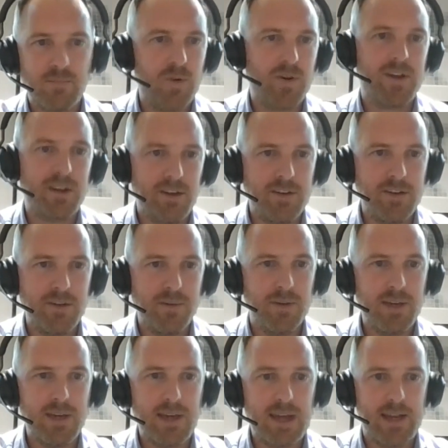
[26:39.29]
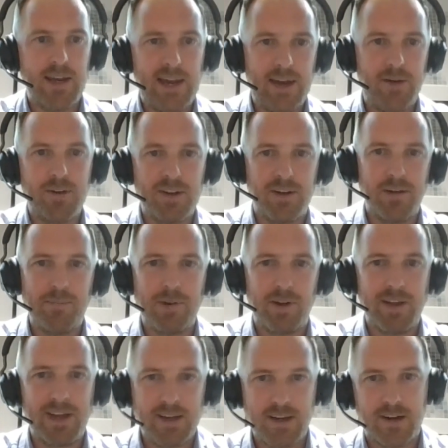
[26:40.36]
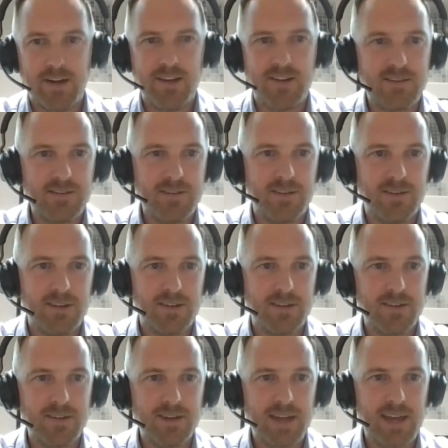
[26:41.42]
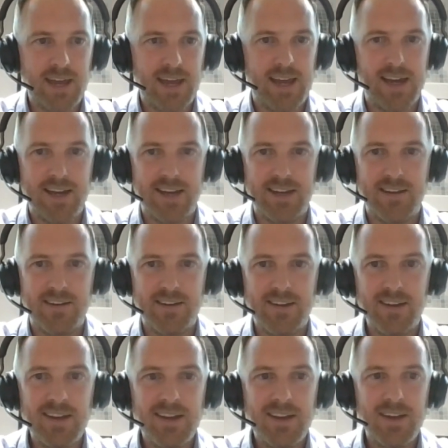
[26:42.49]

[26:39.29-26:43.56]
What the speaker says: What can I do with it? And how can I apply AI to this? And